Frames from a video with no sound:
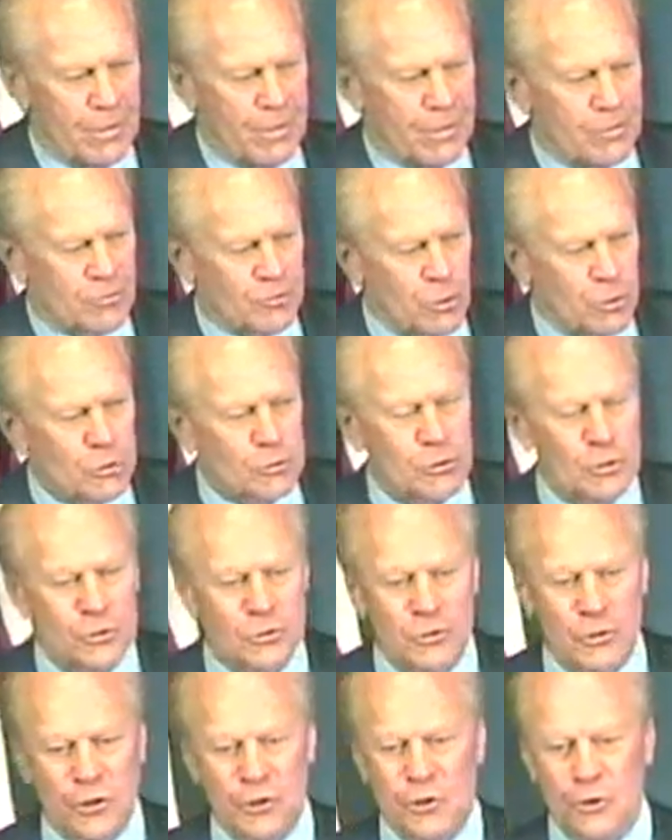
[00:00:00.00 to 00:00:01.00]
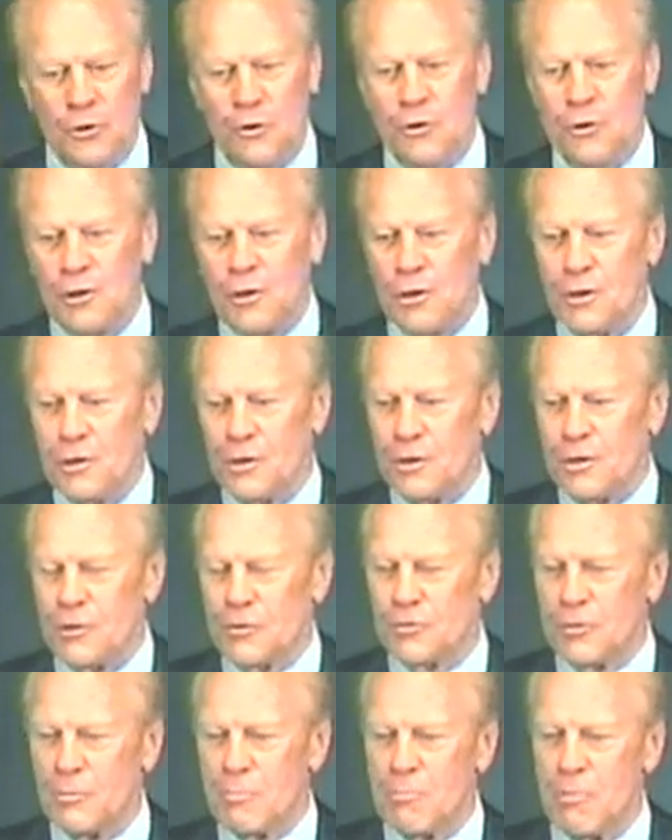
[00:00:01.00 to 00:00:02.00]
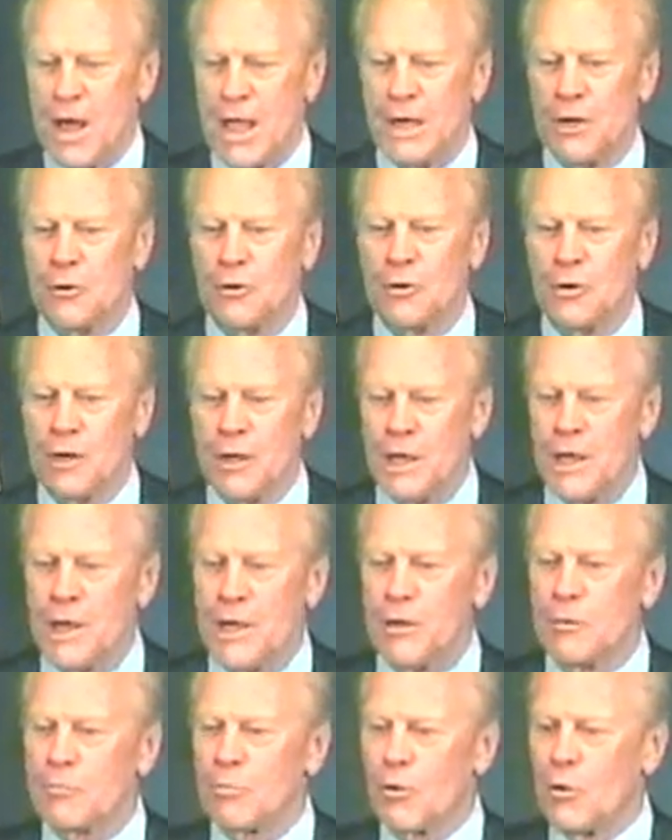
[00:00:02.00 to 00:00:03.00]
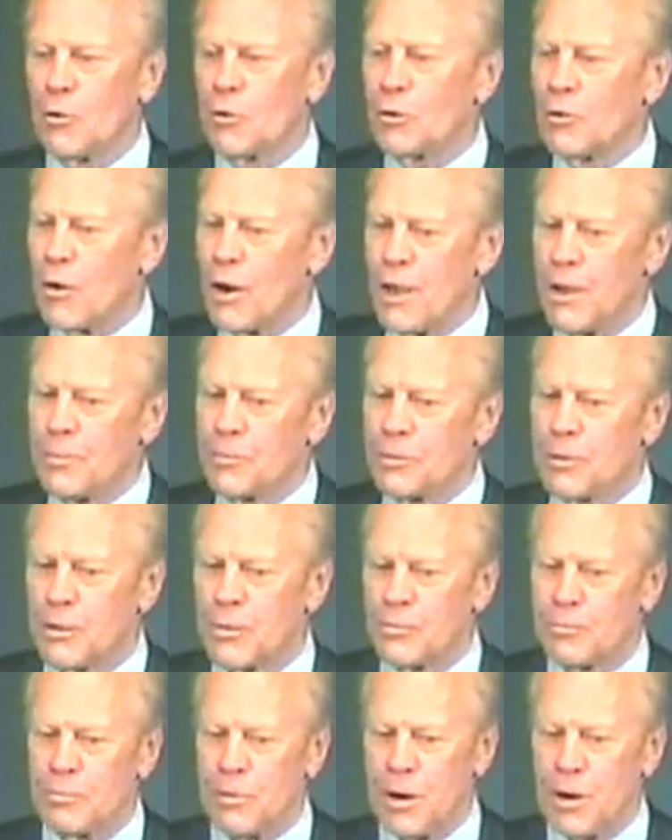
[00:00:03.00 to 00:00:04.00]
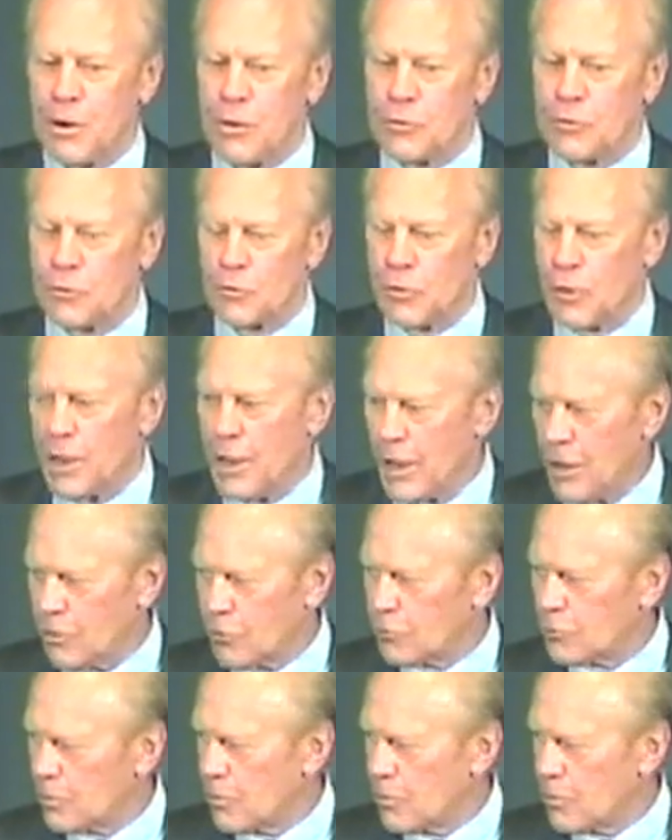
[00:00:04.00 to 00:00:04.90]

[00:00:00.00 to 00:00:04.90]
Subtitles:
Social Security is a minor league program compared to the health